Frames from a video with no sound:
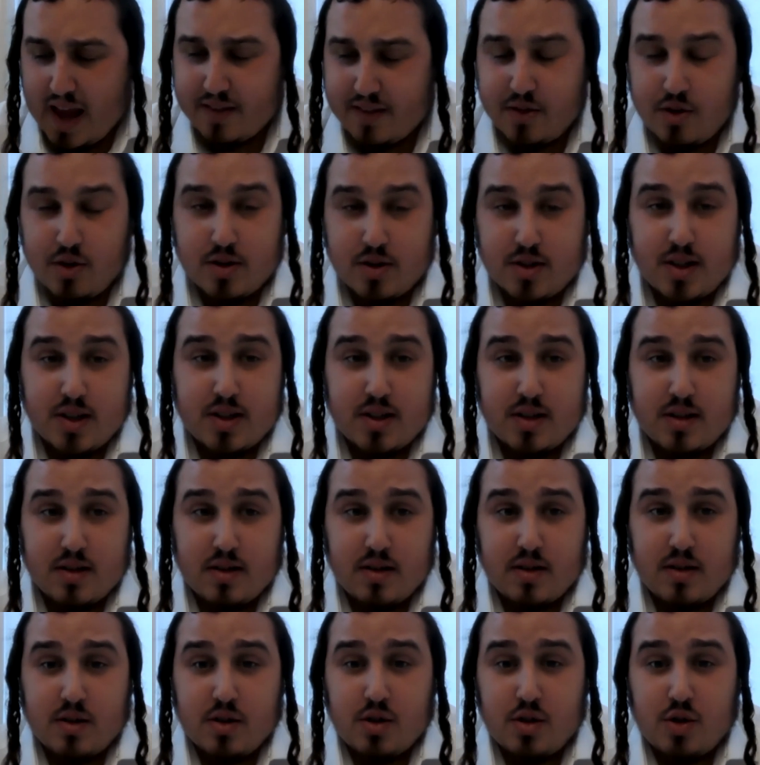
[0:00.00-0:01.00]
And there's
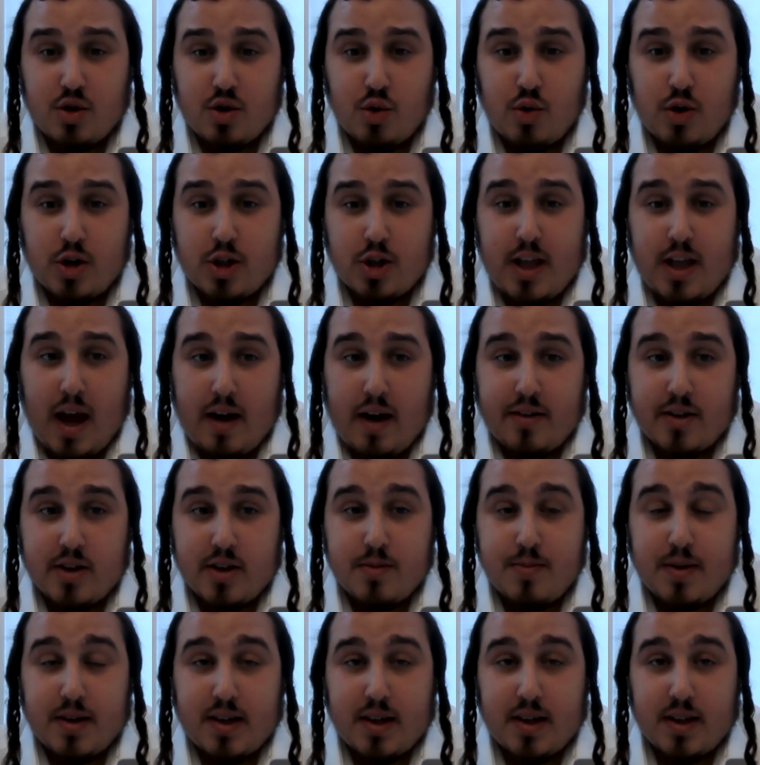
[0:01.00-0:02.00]
this Jewish town
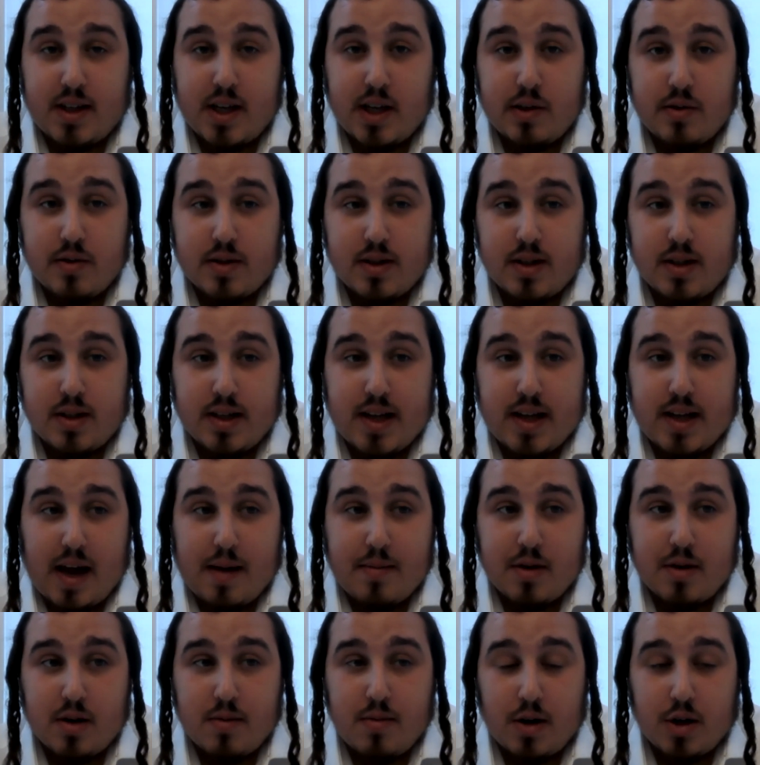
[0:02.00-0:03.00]
that's been continuously
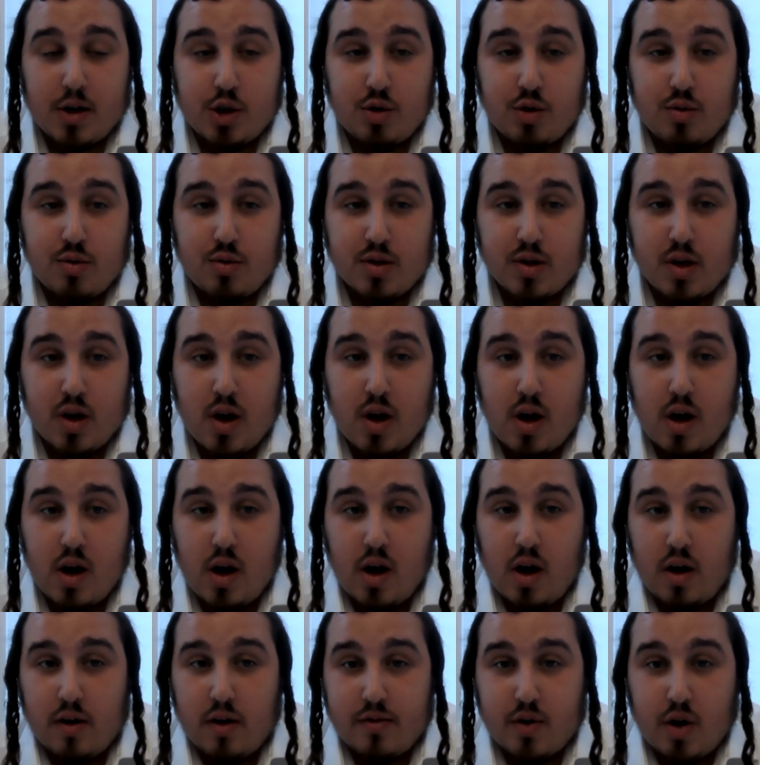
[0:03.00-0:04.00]
inhabited by Jews
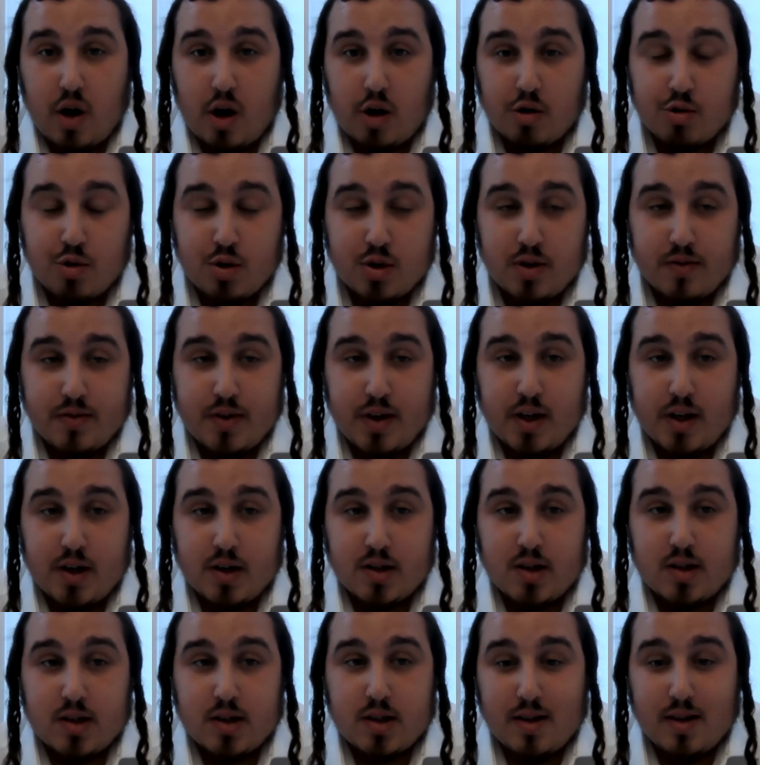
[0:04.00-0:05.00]
for hundreds of
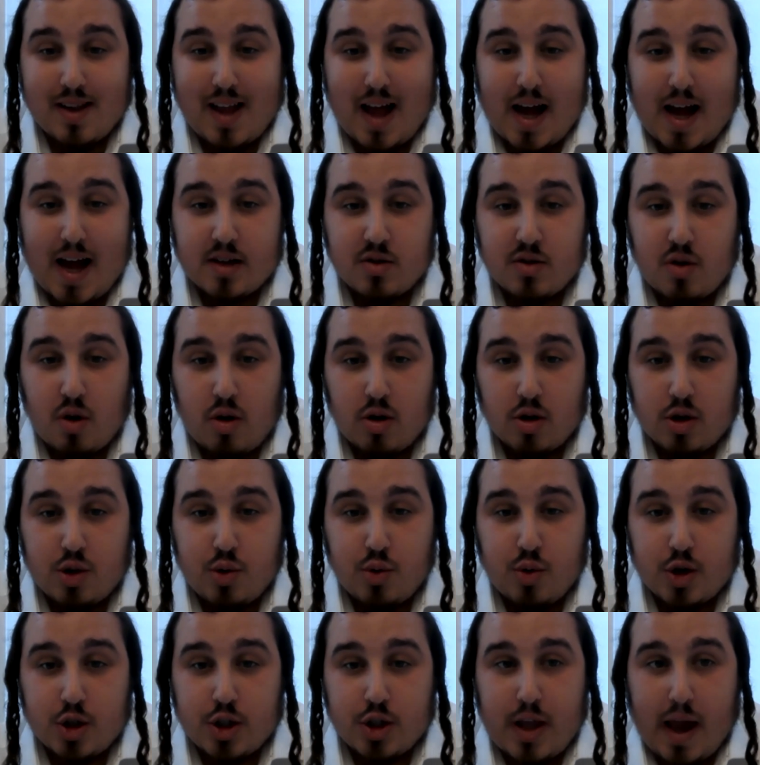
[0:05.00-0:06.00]
years. It's the last
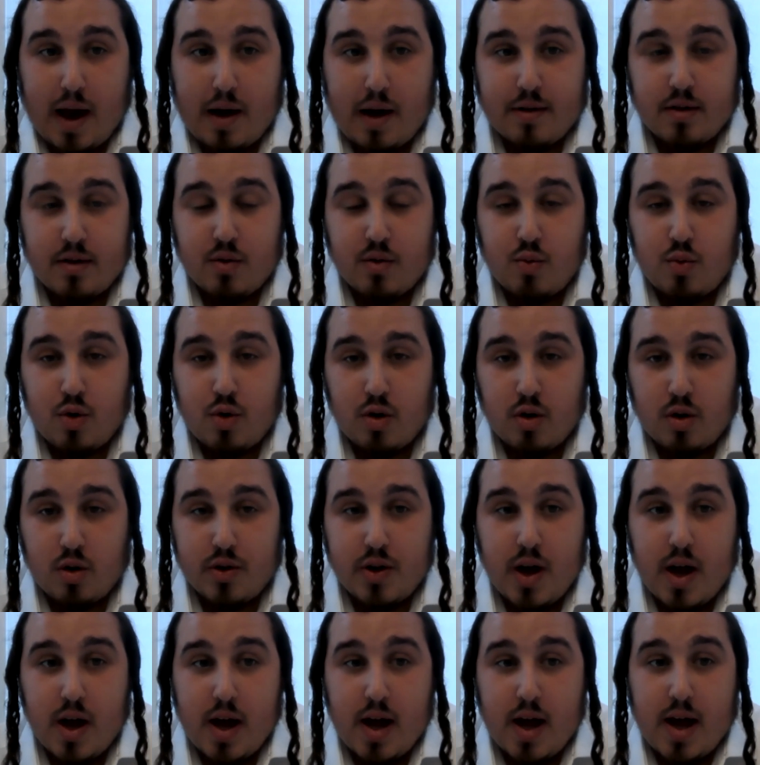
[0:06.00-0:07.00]
all-Jewish town in the
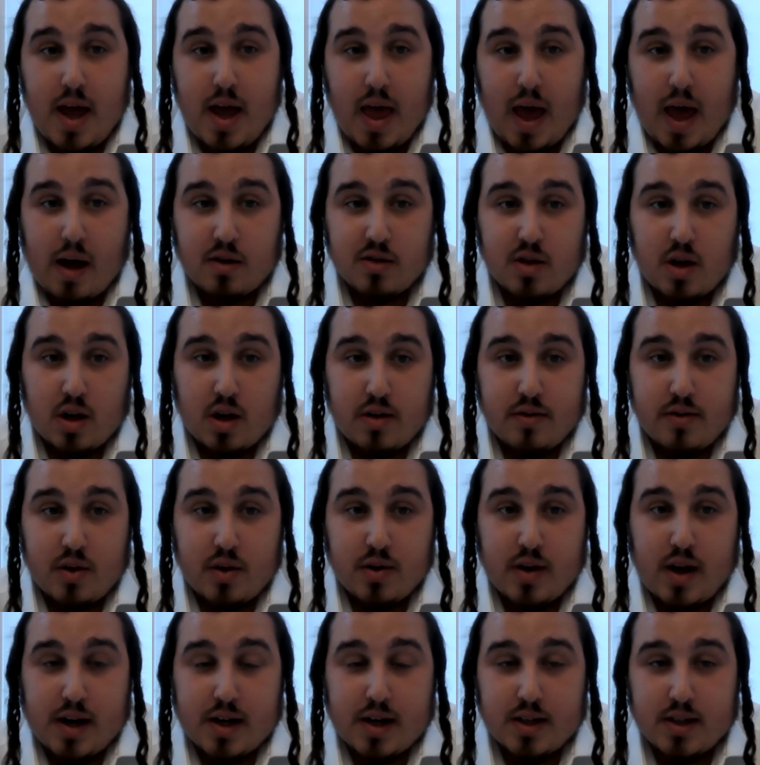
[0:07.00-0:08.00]
world outside of the
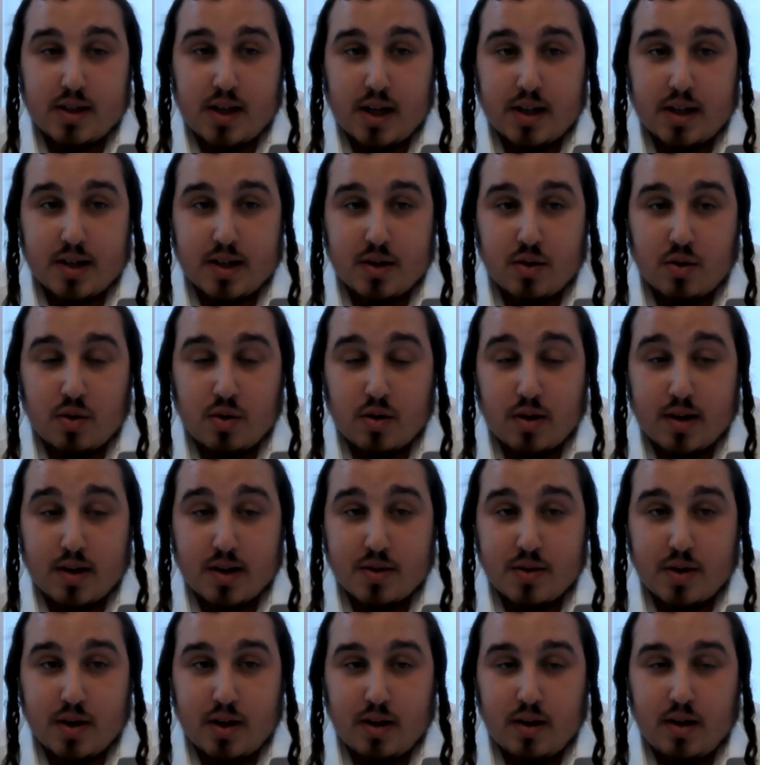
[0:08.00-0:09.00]
United States or
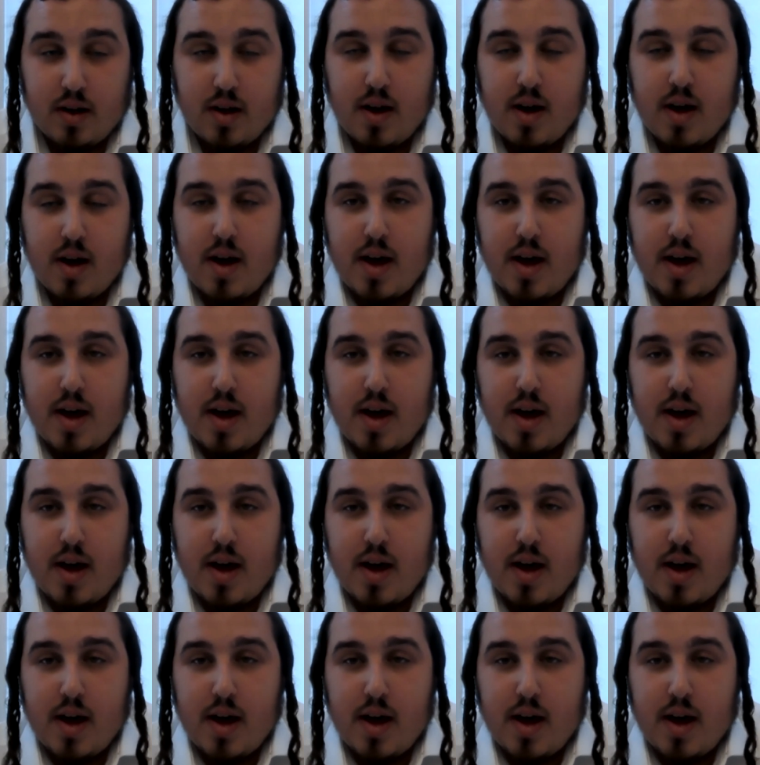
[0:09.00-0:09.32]
Israel.